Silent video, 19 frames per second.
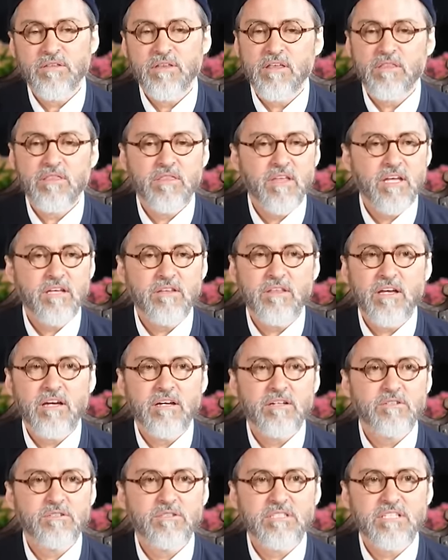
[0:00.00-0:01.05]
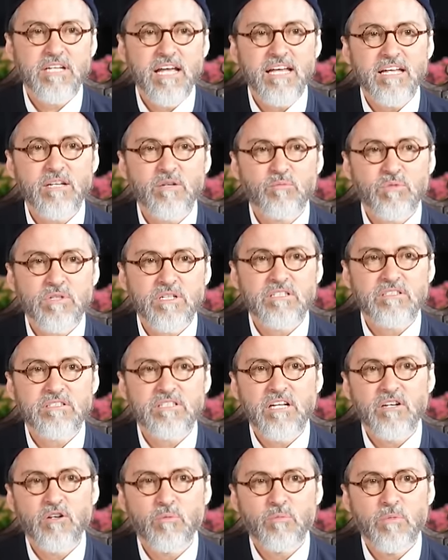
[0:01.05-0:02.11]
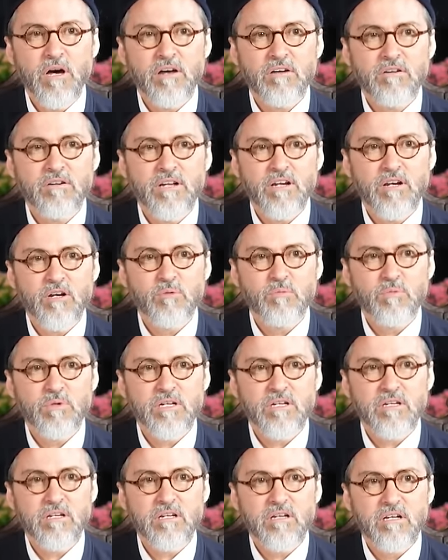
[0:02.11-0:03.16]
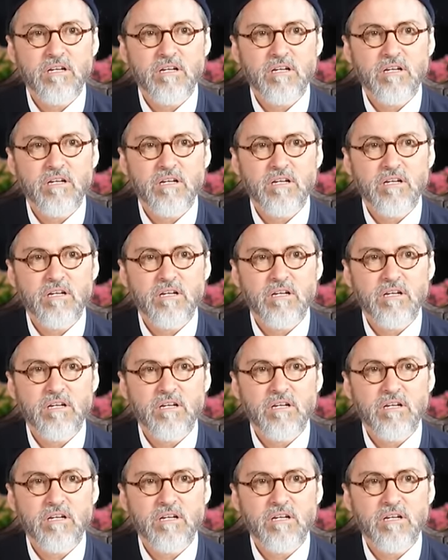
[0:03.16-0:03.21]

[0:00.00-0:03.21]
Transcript: they think they understand it because they know modern Arabic,